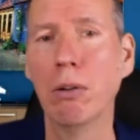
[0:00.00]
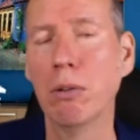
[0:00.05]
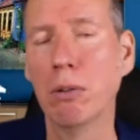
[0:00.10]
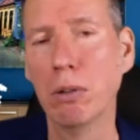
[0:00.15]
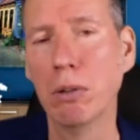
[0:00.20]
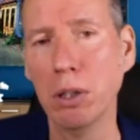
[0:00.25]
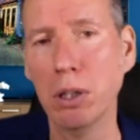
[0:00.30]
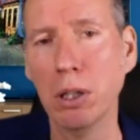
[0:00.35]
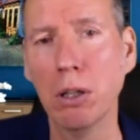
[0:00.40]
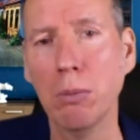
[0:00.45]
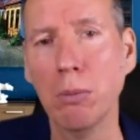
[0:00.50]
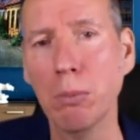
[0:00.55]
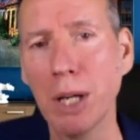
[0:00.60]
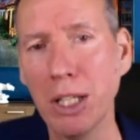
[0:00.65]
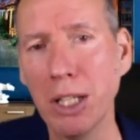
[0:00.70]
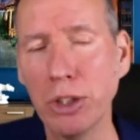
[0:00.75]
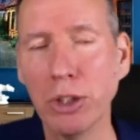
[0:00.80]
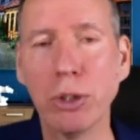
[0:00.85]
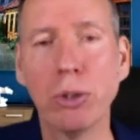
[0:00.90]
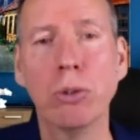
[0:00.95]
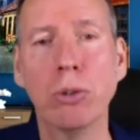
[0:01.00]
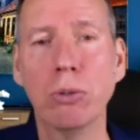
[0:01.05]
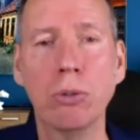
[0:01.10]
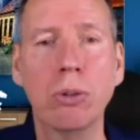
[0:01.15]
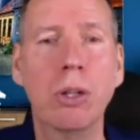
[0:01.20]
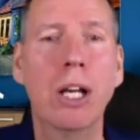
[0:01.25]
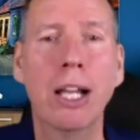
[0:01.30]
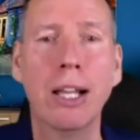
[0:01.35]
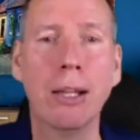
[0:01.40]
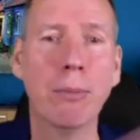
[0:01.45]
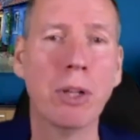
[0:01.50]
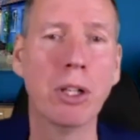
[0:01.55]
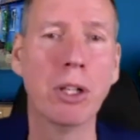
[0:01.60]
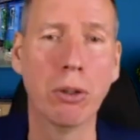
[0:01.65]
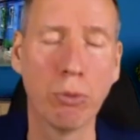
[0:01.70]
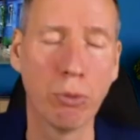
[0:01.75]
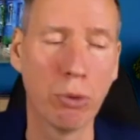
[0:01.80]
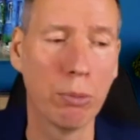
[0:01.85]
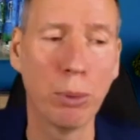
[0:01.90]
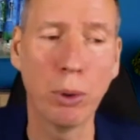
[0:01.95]
you know, magical element
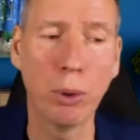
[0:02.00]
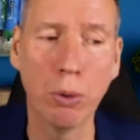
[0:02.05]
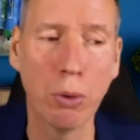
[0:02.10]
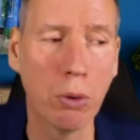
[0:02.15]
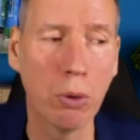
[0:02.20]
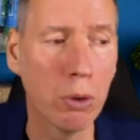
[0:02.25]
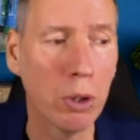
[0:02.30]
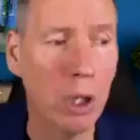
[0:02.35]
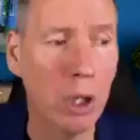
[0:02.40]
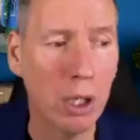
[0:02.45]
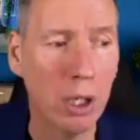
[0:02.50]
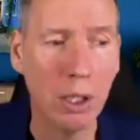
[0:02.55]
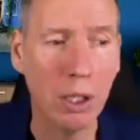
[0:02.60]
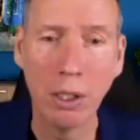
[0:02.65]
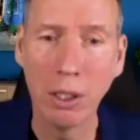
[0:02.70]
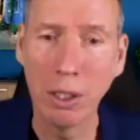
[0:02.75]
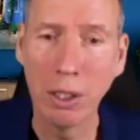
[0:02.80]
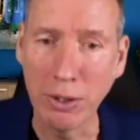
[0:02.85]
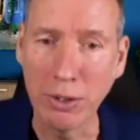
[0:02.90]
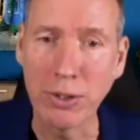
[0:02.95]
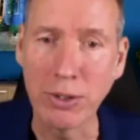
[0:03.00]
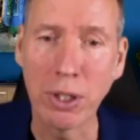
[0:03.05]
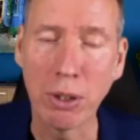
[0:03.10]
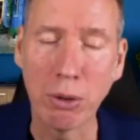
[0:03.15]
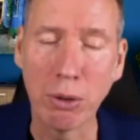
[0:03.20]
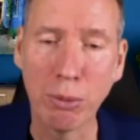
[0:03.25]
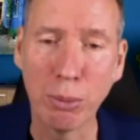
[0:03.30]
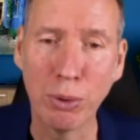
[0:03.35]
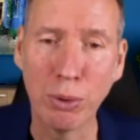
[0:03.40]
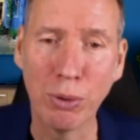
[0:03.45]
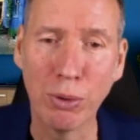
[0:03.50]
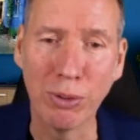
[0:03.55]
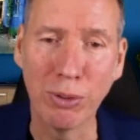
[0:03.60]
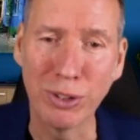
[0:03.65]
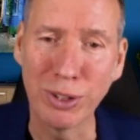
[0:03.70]
of rapport is so important.